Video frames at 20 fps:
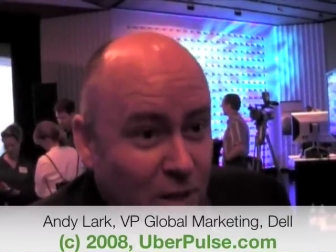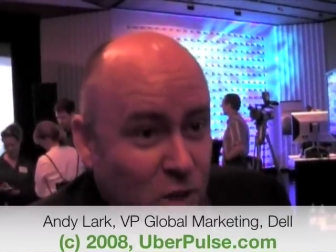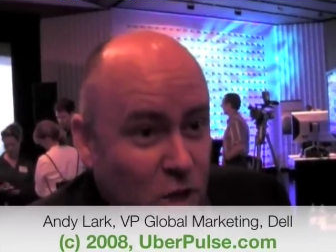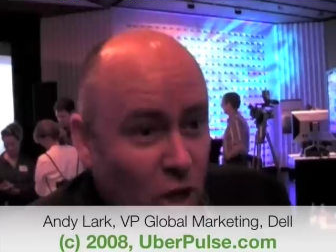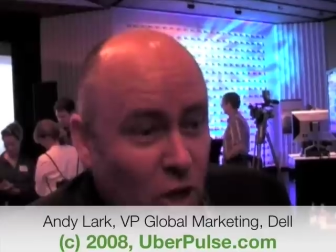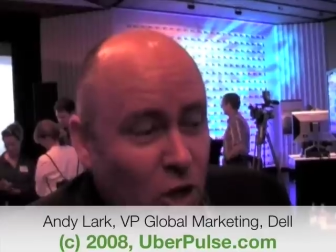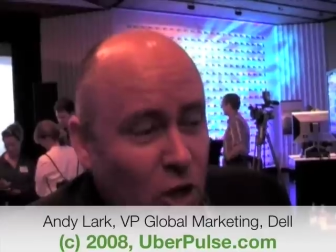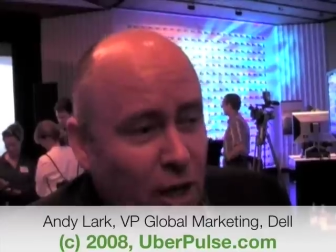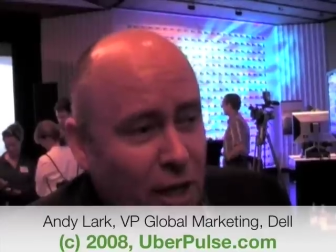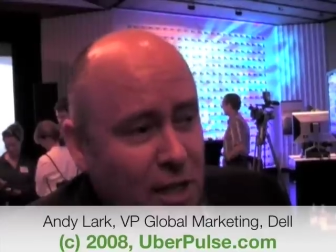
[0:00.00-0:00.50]

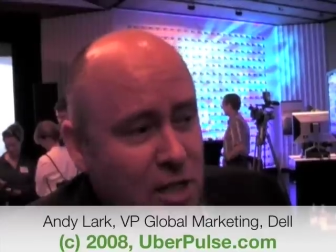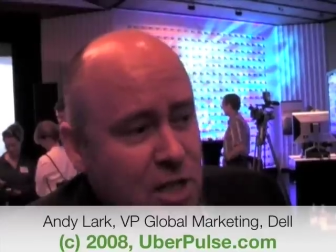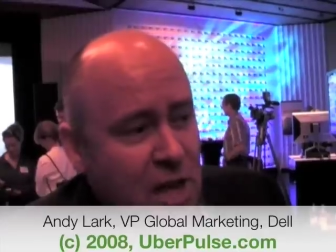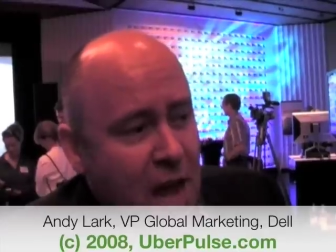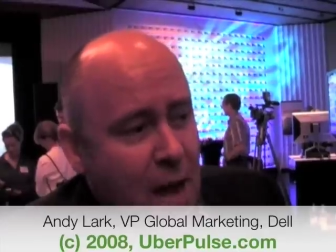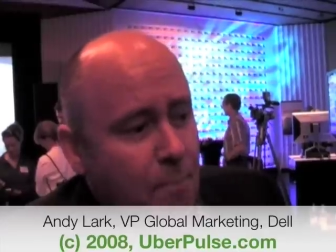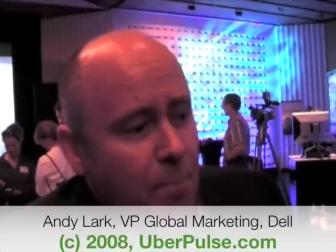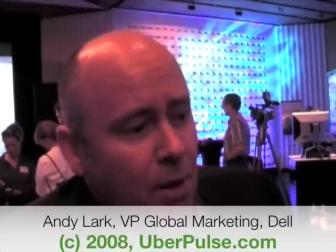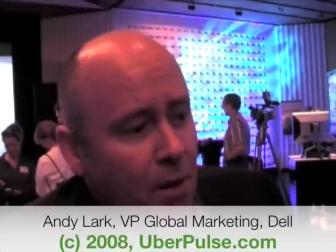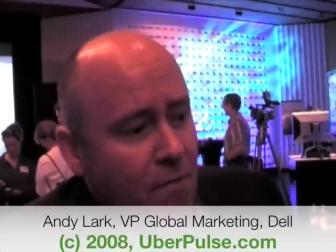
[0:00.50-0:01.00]
So a good
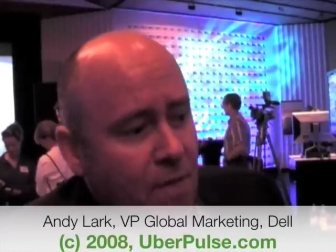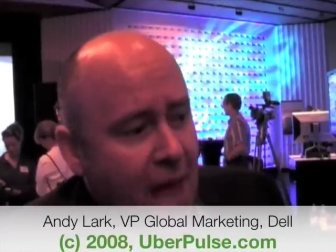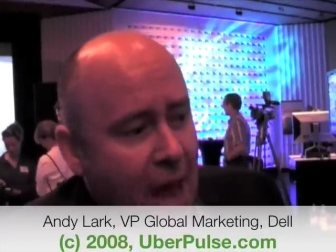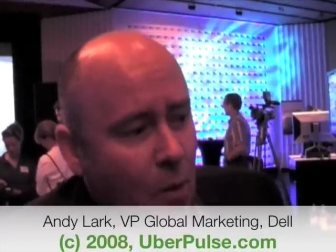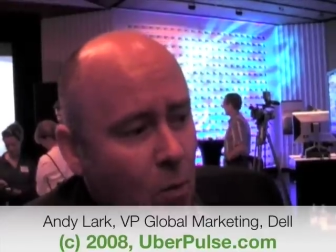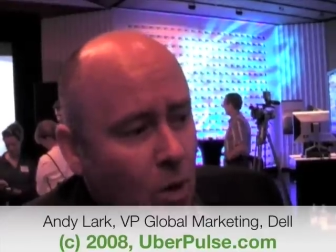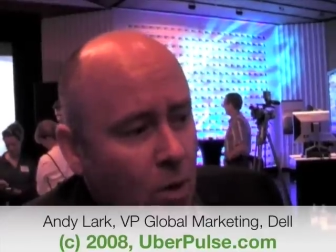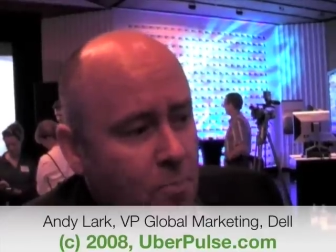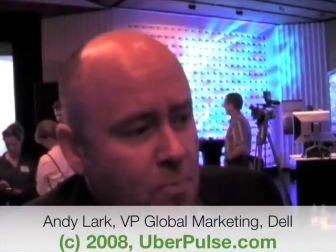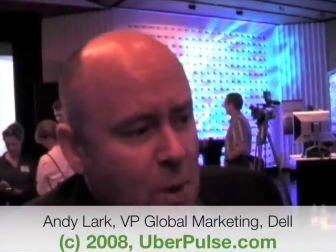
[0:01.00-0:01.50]
example of
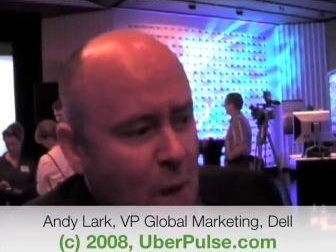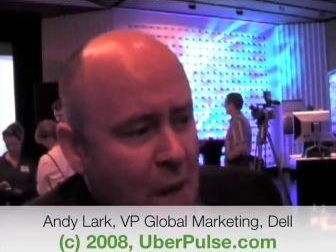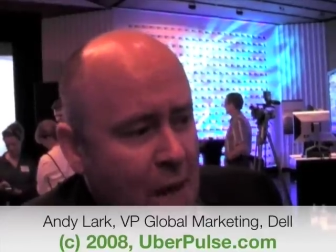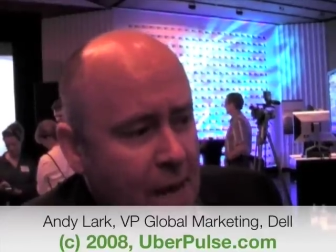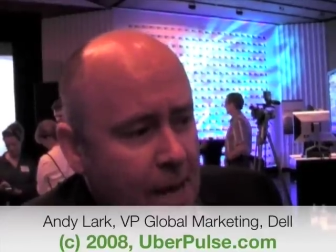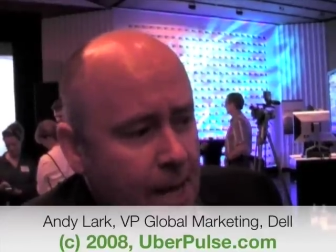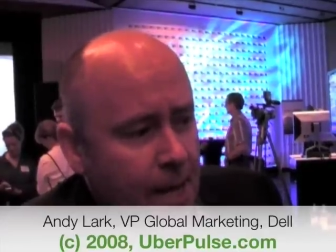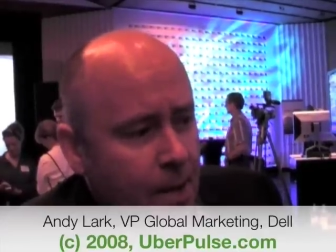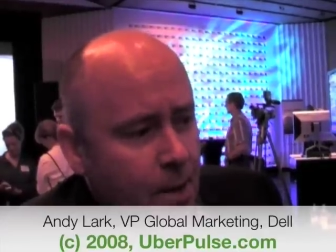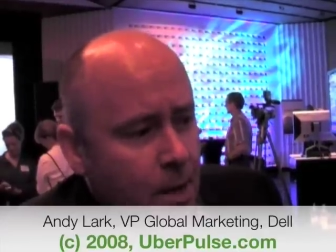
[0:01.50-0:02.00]
that would
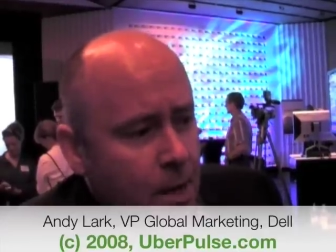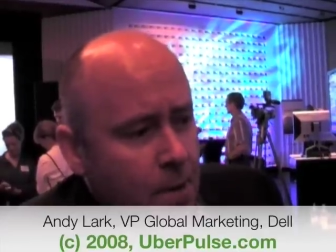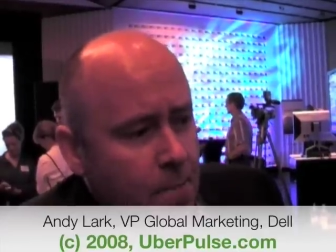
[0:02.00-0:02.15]
be